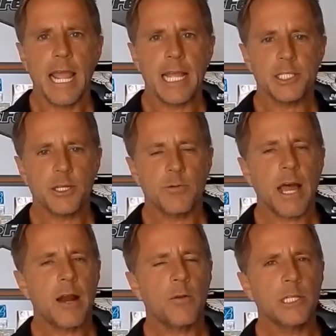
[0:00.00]
And so
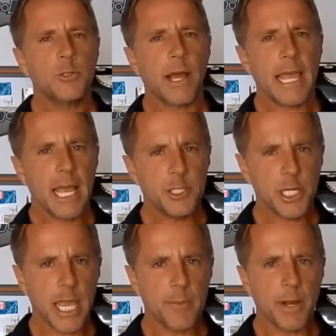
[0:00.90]
not only do I
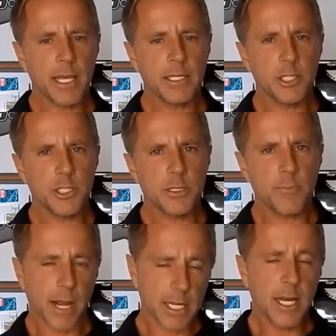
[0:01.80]
educate
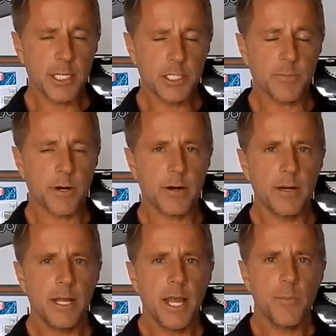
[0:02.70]
my customer,